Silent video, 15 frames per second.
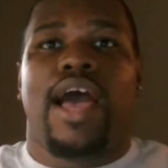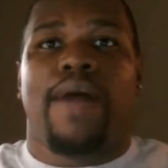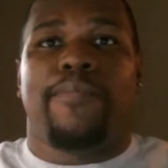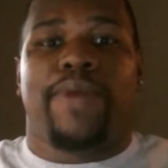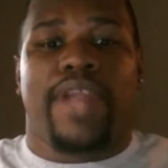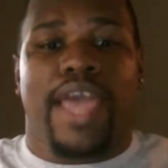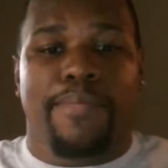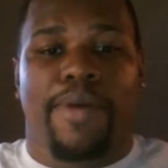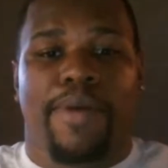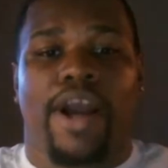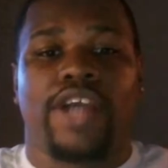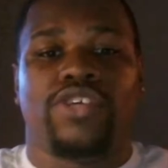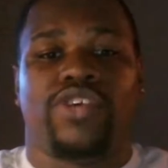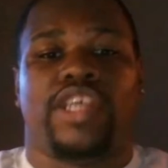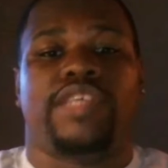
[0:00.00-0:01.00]
But
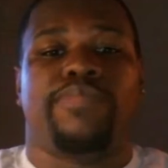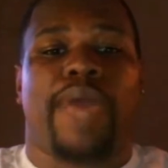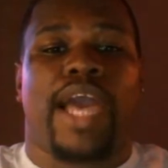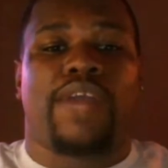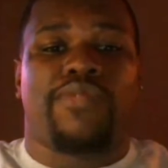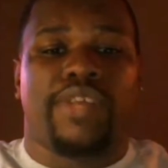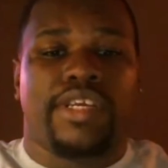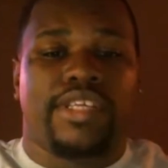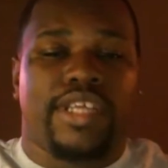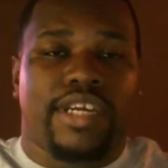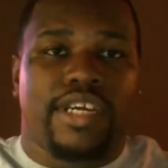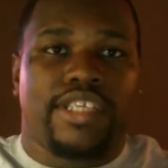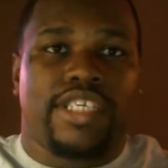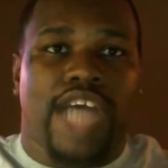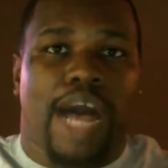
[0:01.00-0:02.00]
Empire Strikes Back really did a
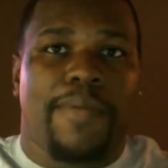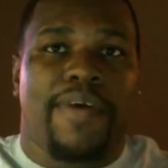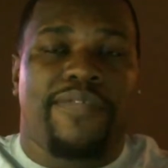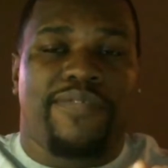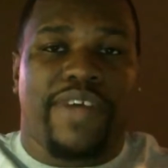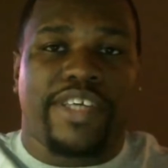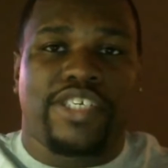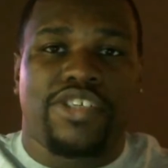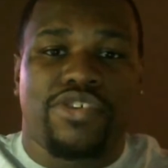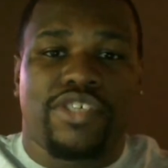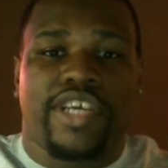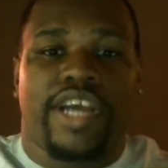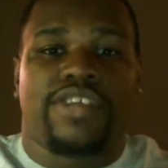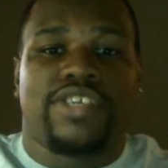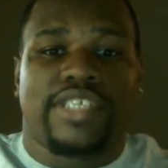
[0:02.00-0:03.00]
good job at fleshing those
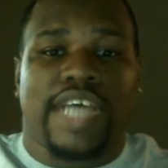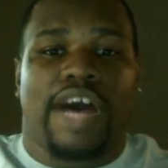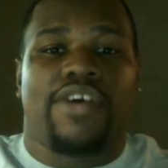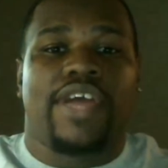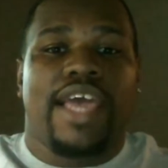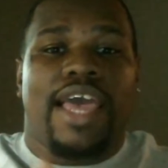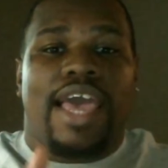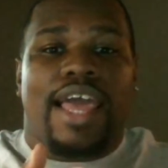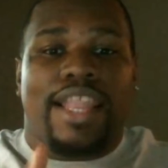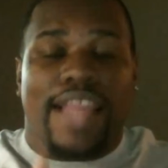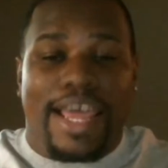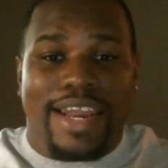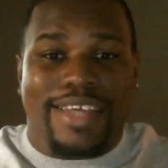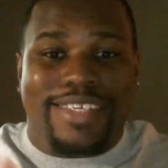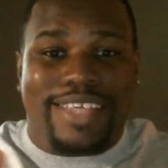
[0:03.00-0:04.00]
characters out and
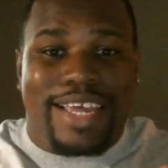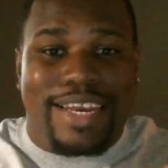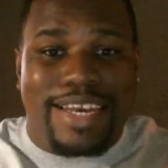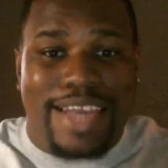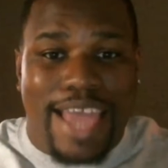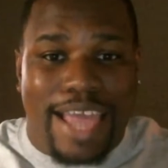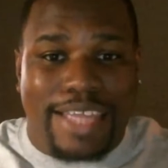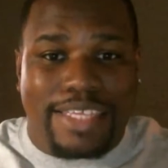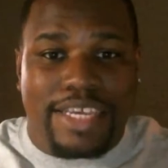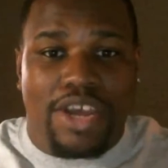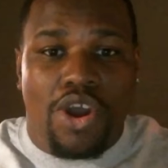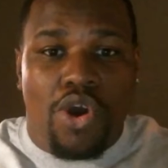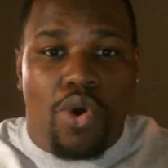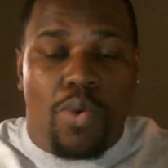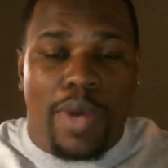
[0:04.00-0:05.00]
letting us connect
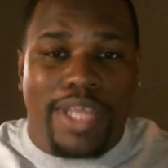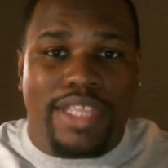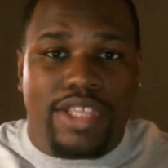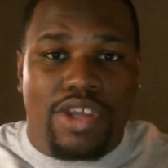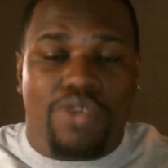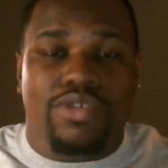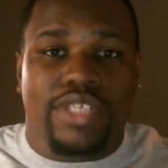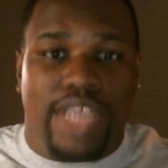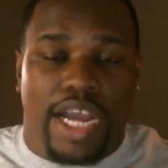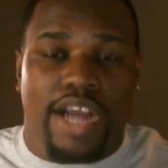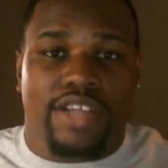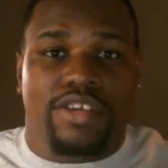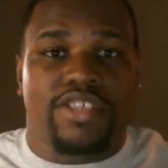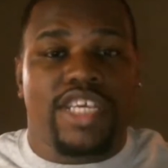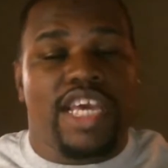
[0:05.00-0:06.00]
with those
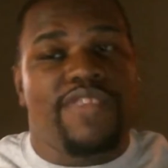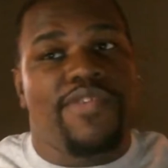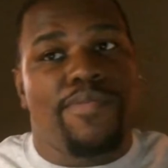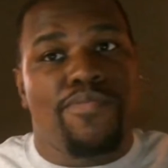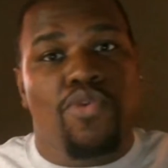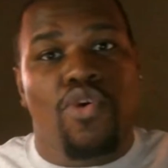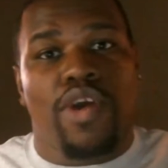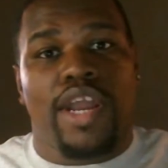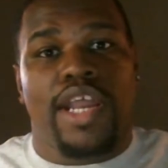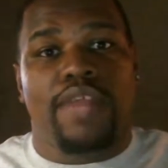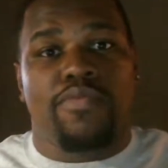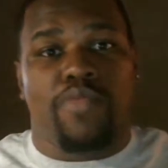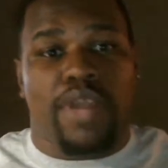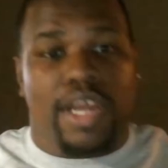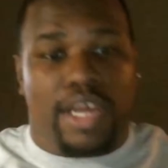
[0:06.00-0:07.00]
characters even more. And
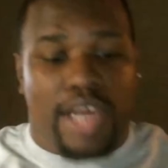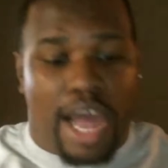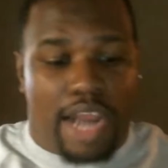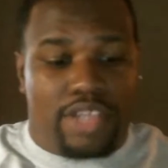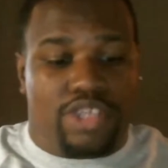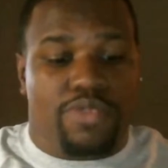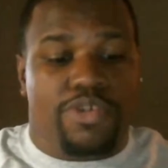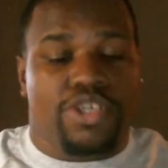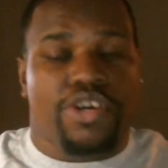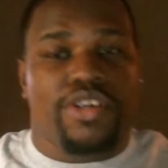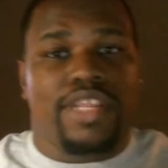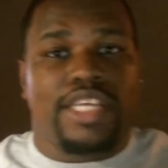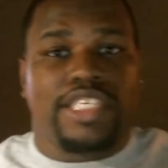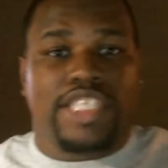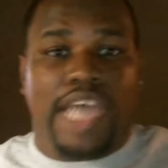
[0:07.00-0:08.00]
then when it got to Return of
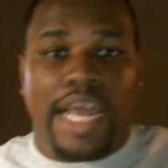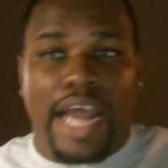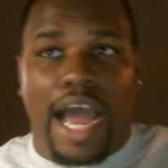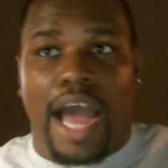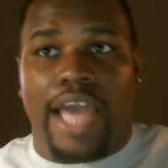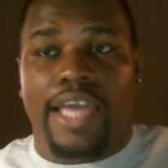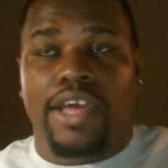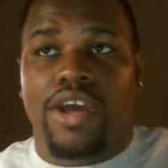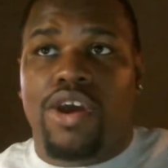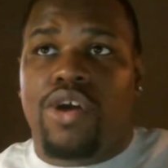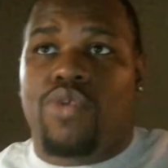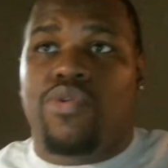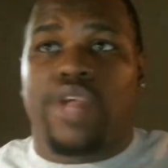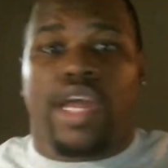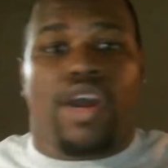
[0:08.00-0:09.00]
the Jedi,
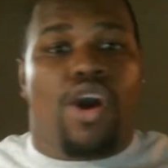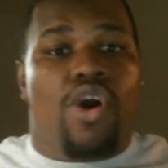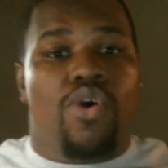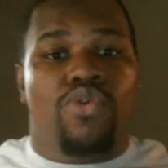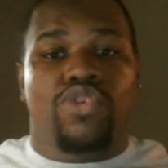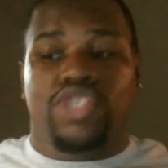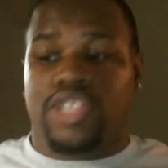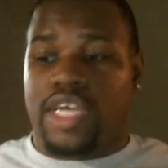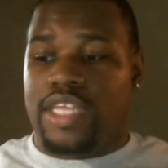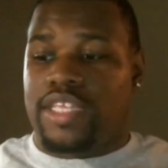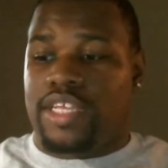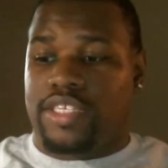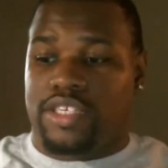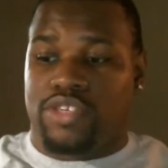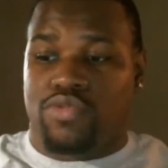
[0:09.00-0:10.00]
we're like, oh shit,
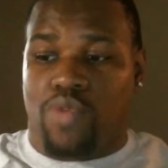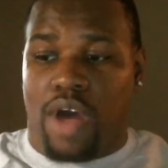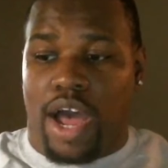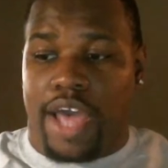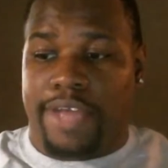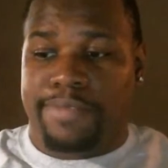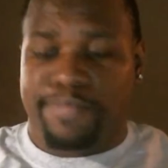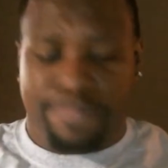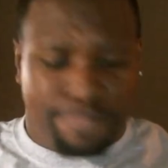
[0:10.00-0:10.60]
this is why